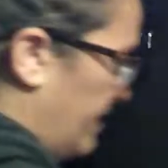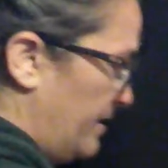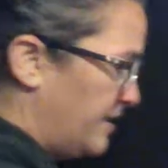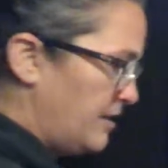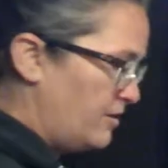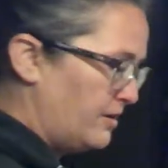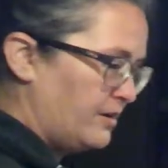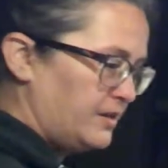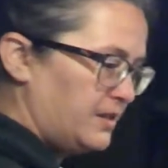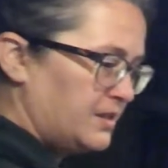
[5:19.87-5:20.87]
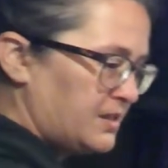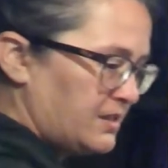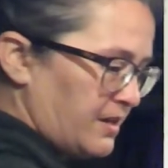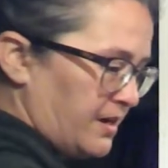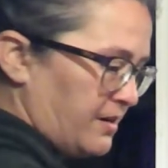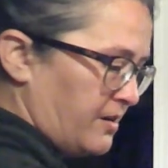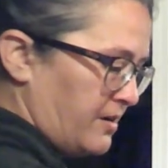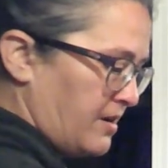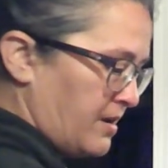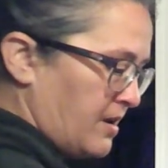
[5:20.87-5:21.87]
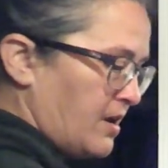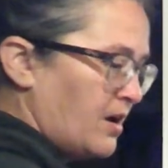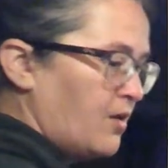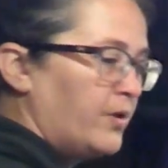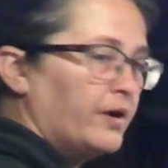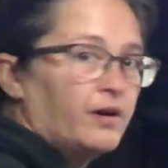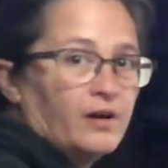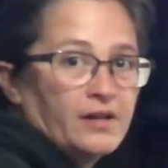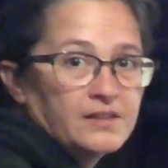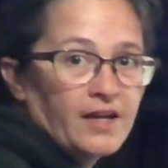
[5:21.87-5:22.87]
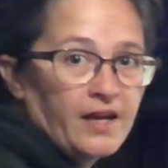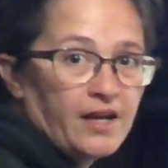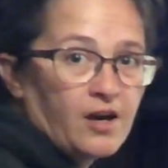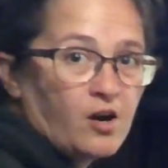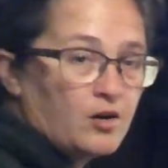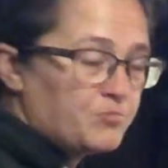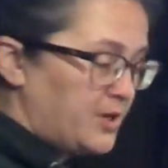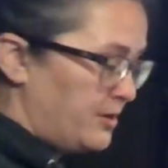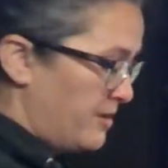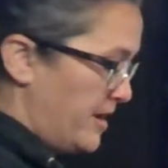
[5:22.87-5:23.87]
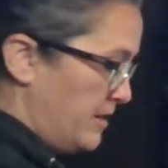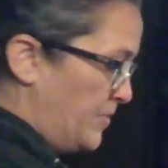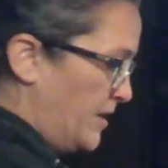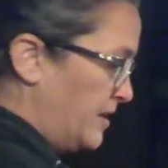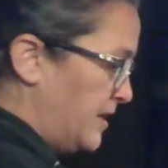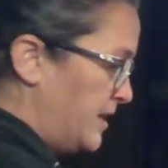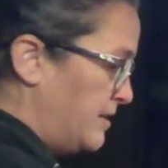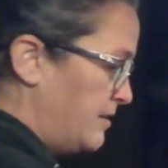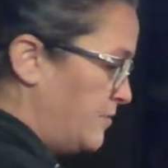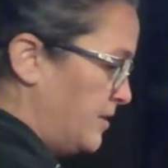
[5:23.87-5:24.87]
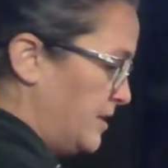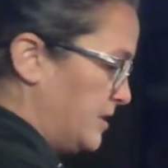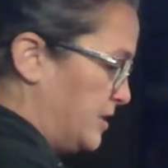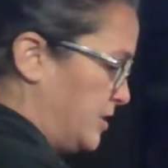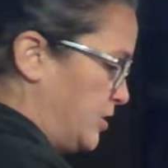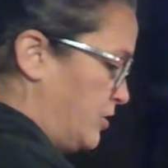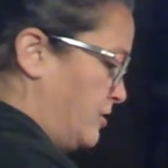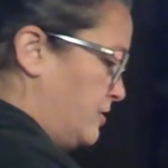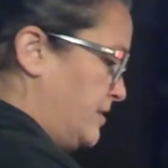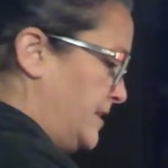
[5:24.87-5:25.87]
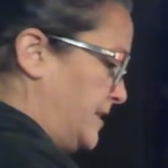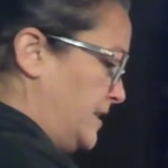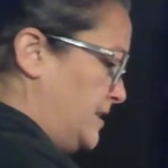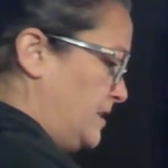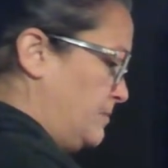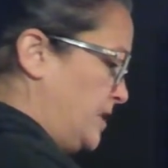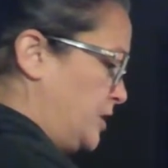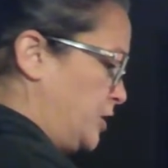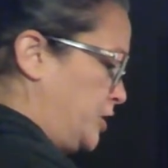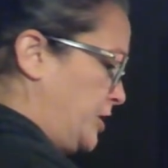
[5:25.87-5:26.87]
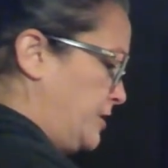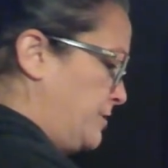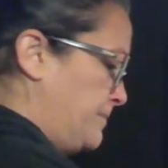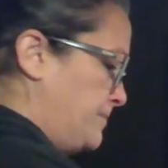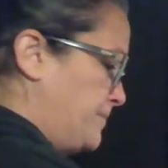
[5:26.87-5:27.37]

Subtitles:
Now that our onions are there, we are going to take our pureed pumpkin. We're going to stir this into the mixture.